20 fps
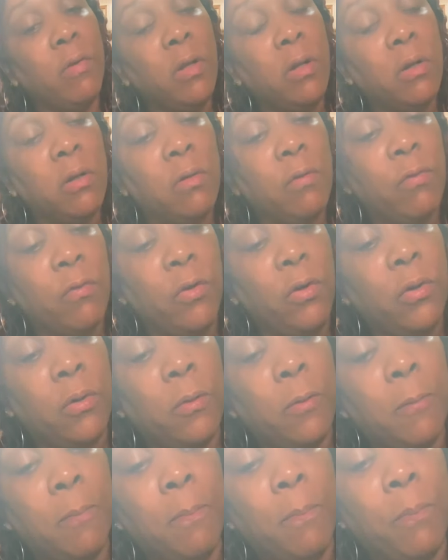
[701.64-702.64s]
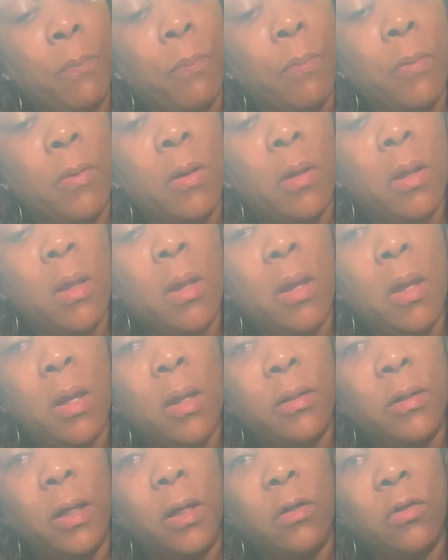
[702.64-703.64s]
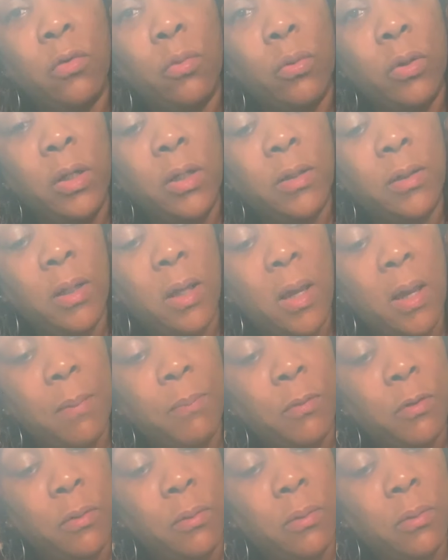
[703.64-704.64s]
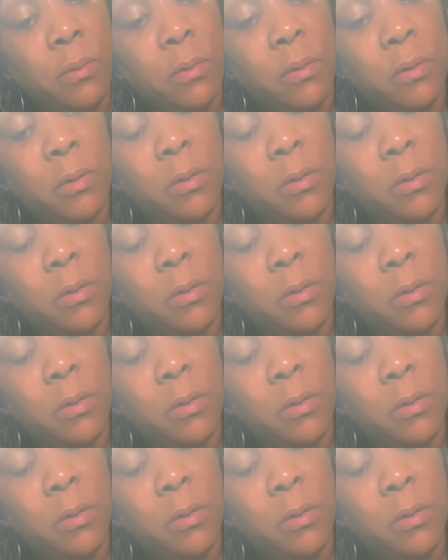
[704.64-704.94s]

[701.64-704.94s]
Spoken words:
good for you. Take 2 of these capsules.